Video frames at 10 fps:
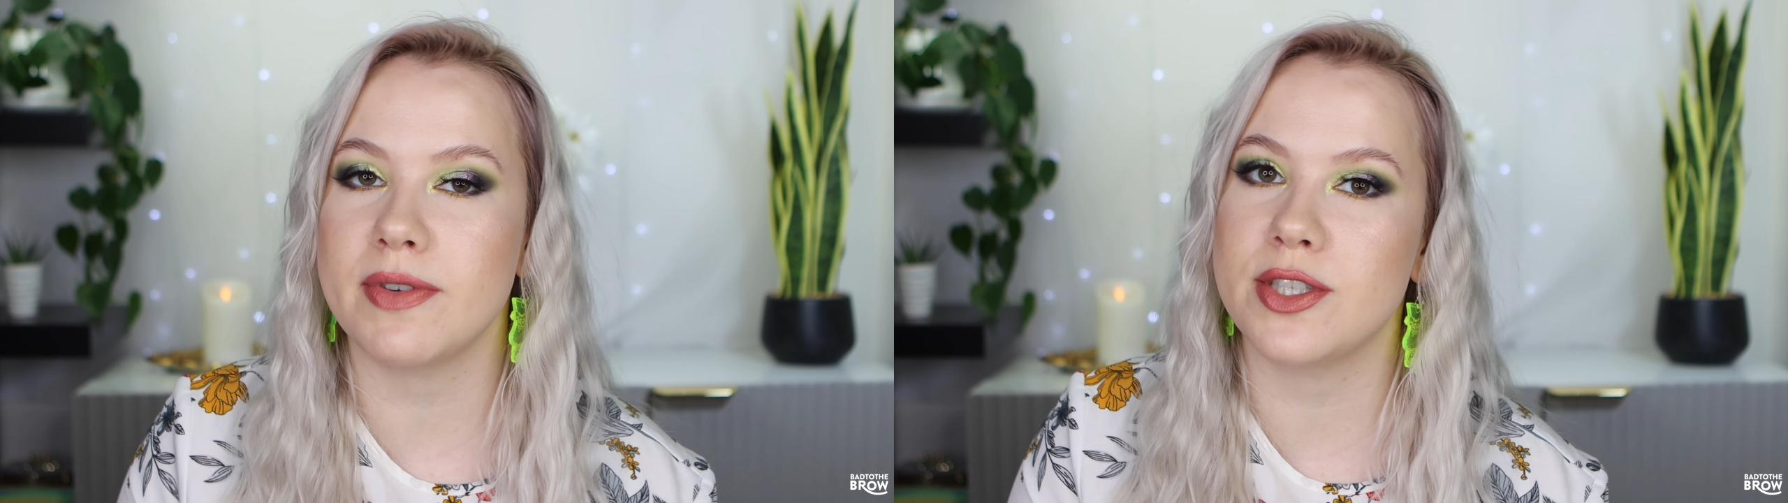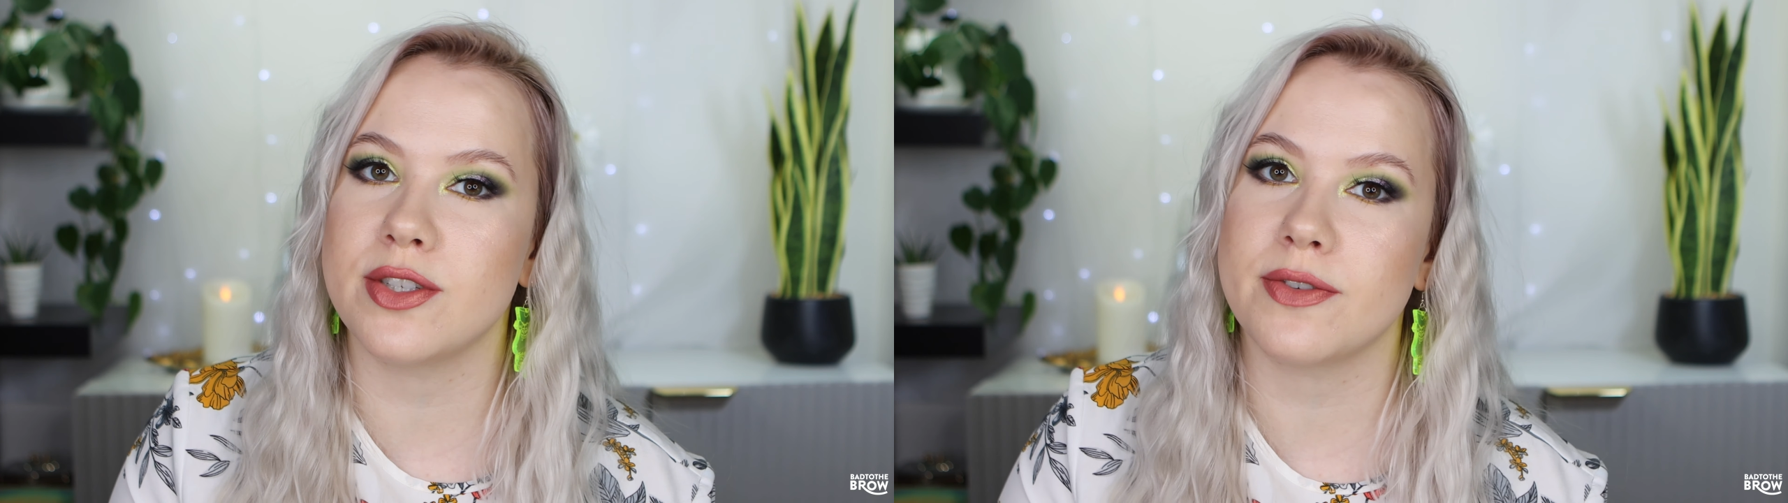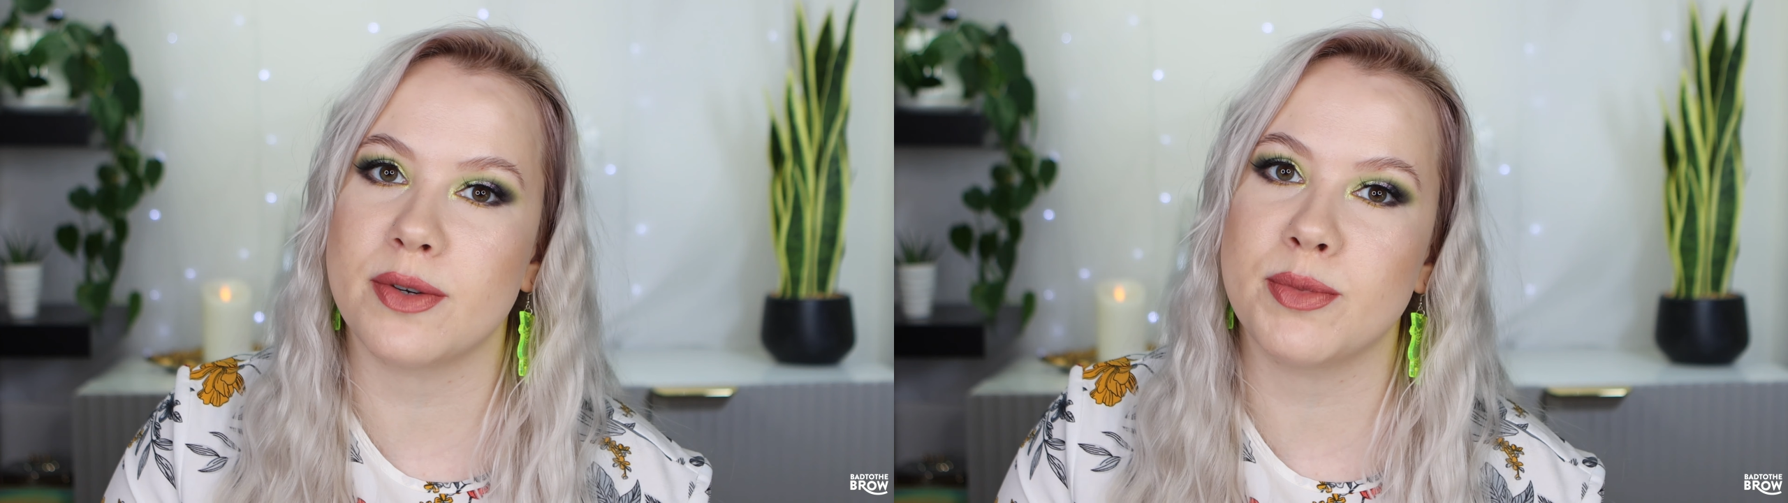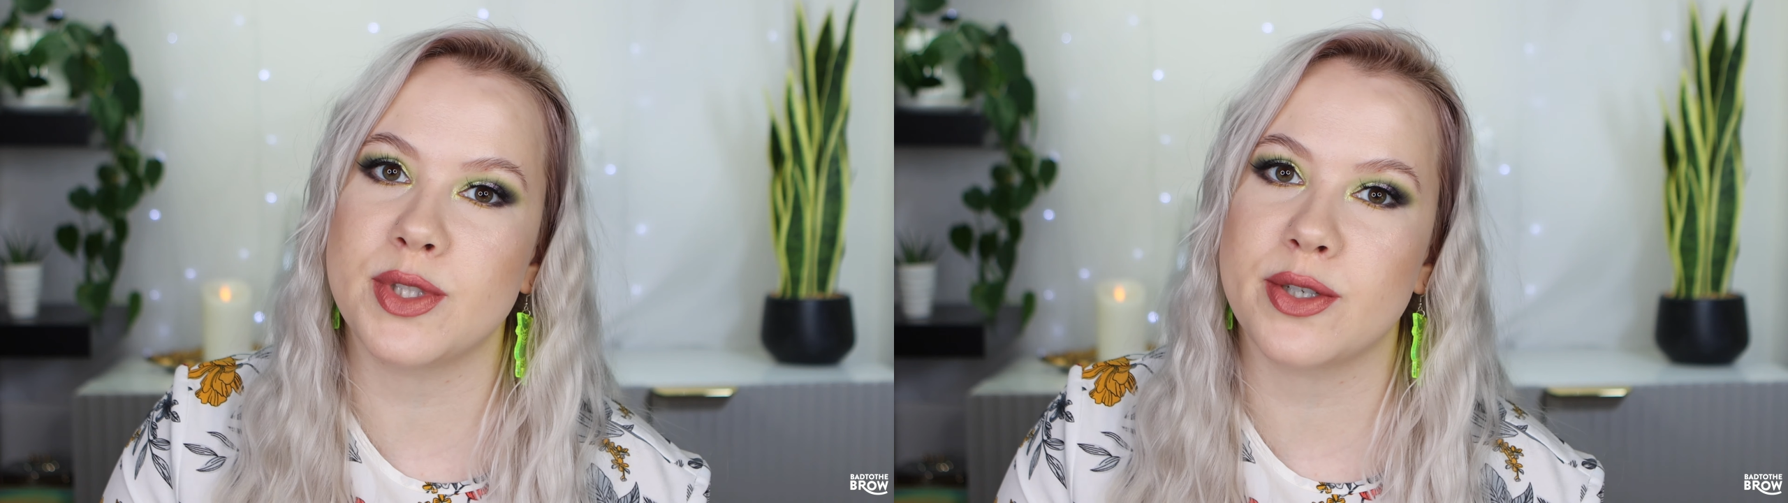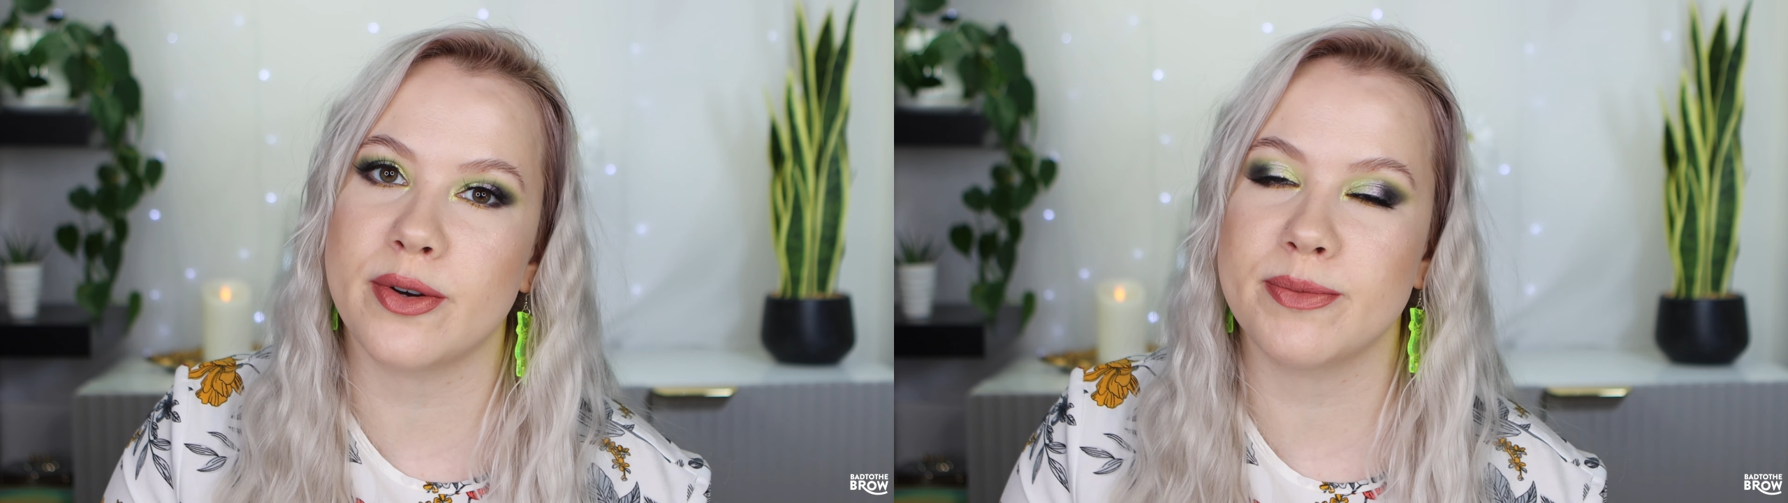feature different
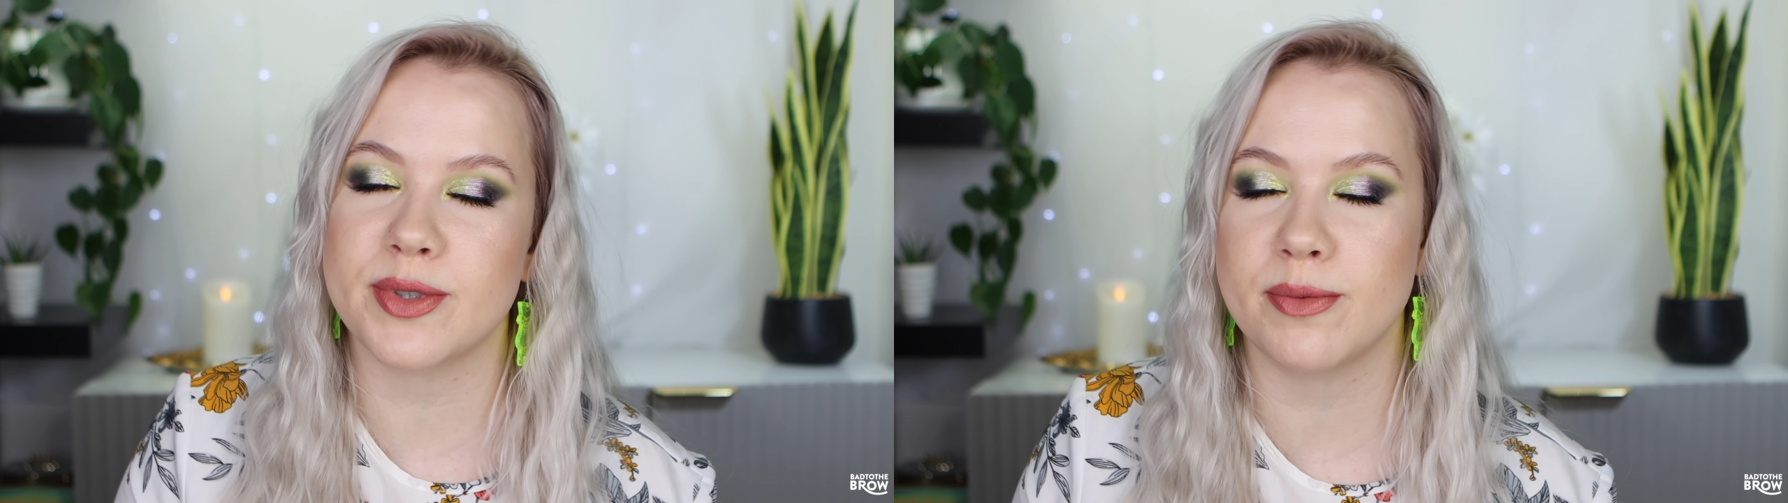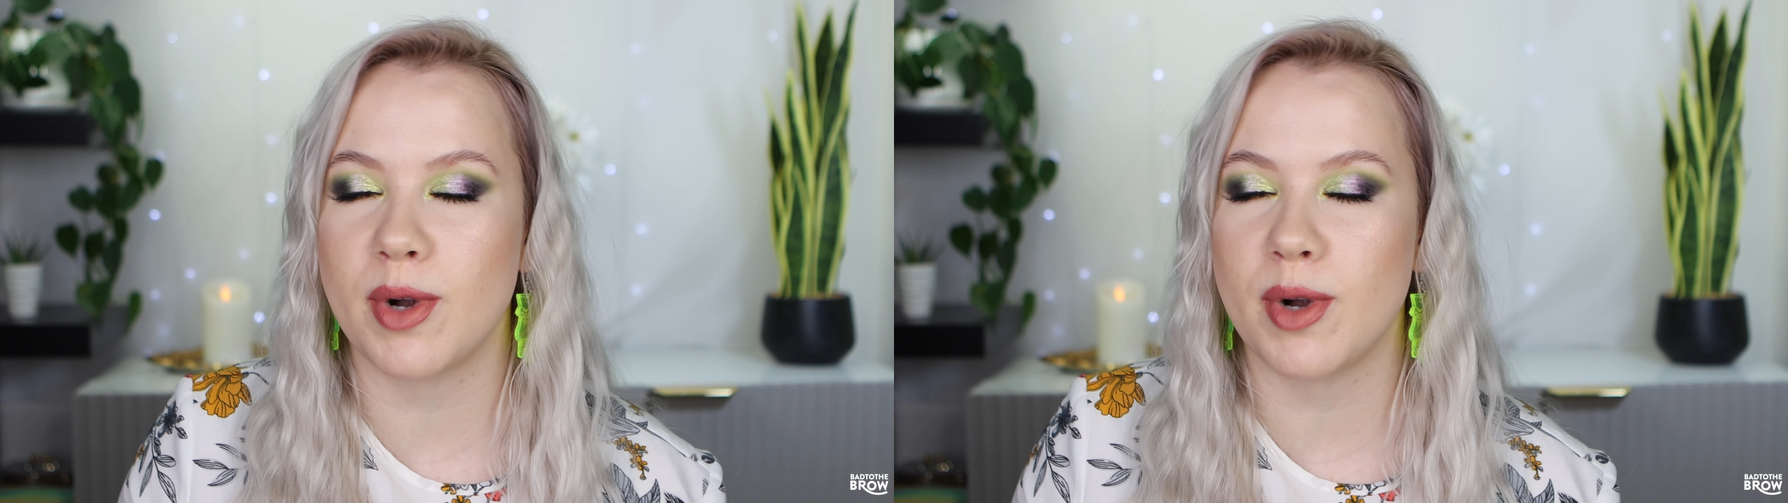multichromes from